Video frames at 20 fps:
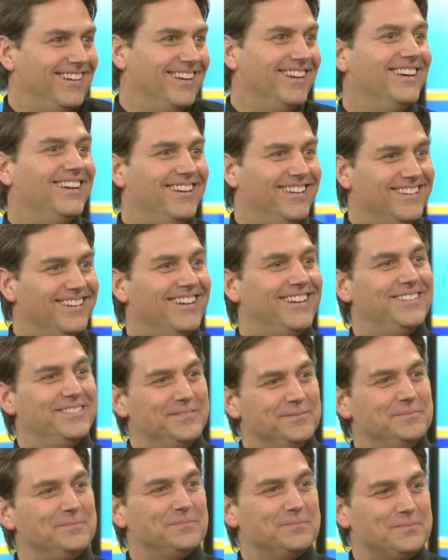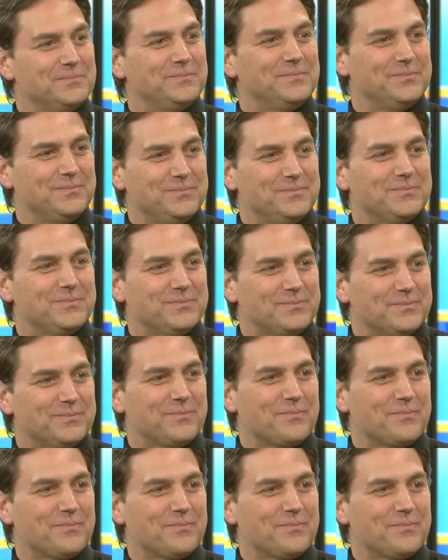Oh yeah. Yeah. See, I know some of these terms.